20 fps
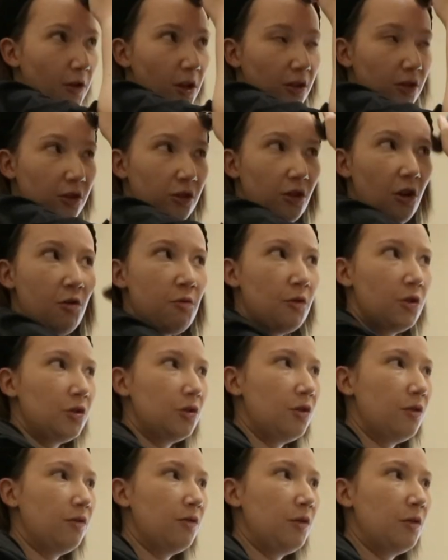got so much
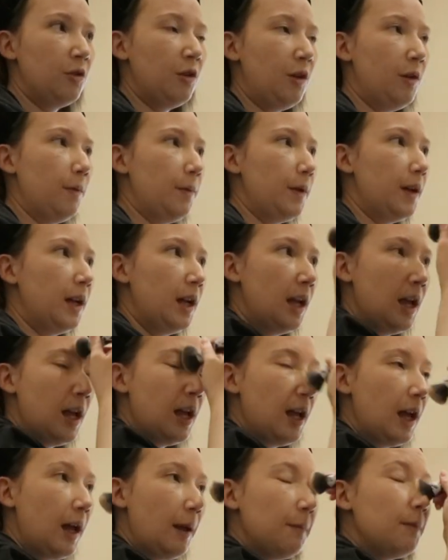stuff coming up.
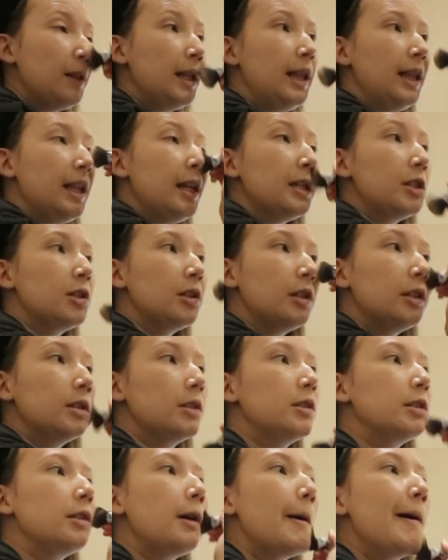I'm literally
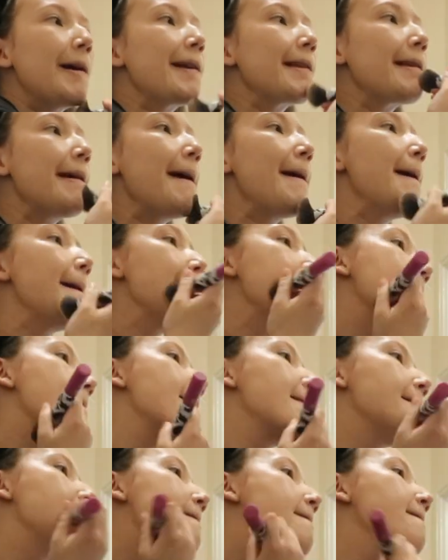so
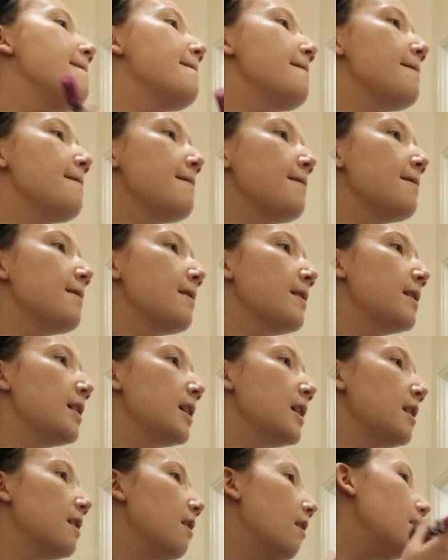excited.
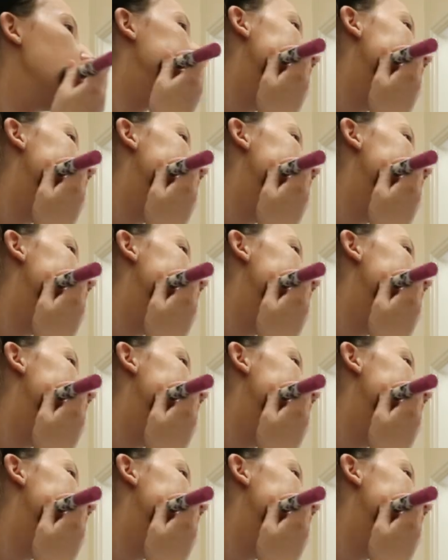I